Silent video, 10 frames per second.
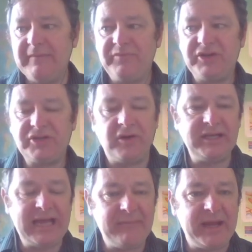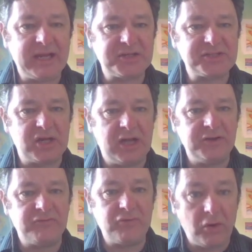the dynamics
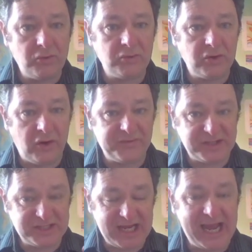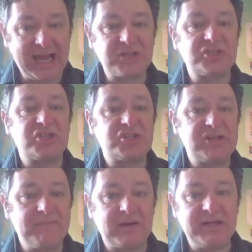and the role of the text, the
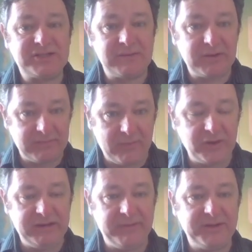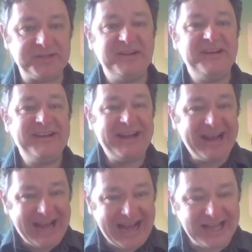symbolism, and the monument
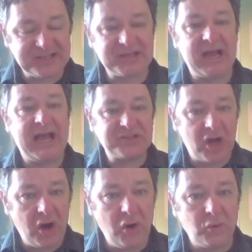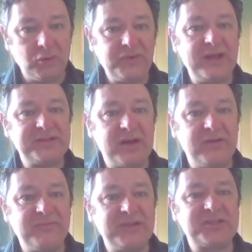as a whole. There's
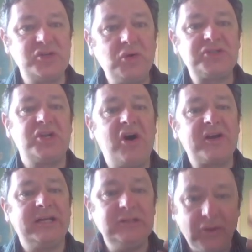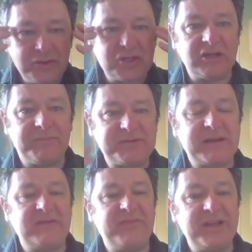not an archaeological
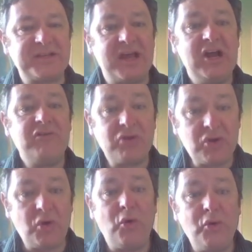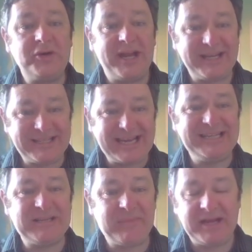perspective. There's a recording
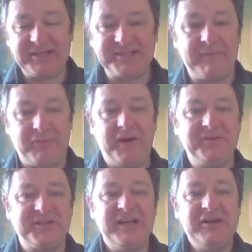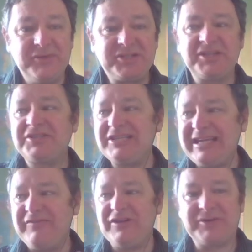database approach which doesn't
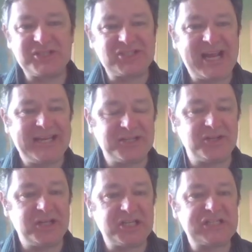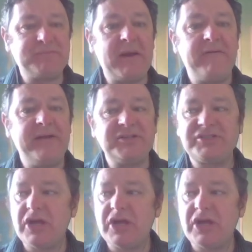give you a sense of the experience